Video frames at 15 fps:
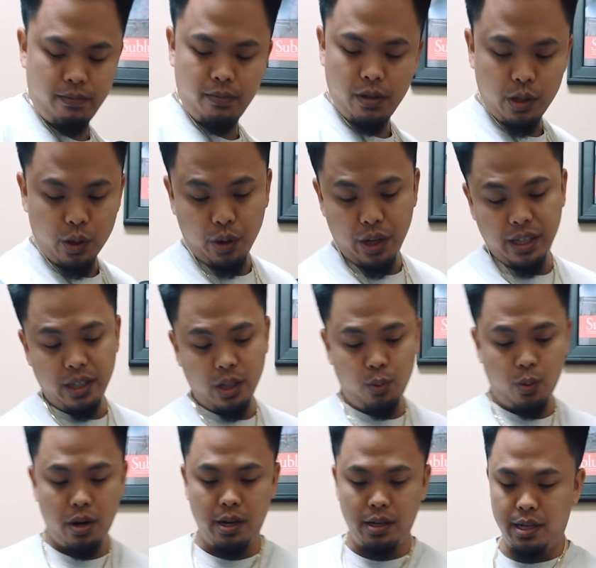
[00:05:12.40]
So this is
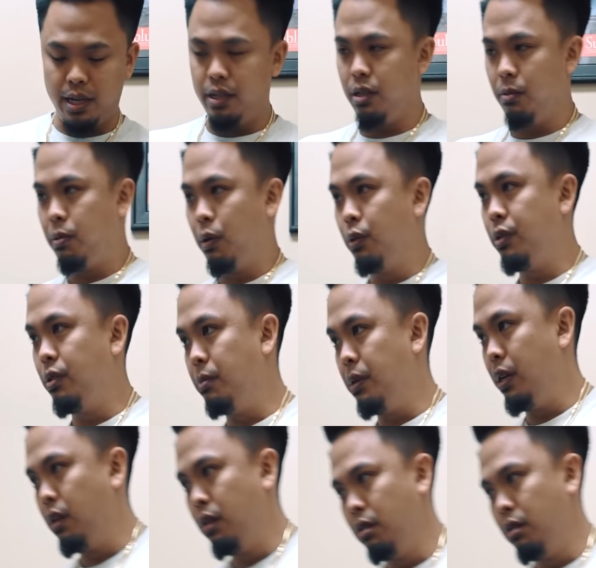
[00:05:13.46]
where his head's supposed to be,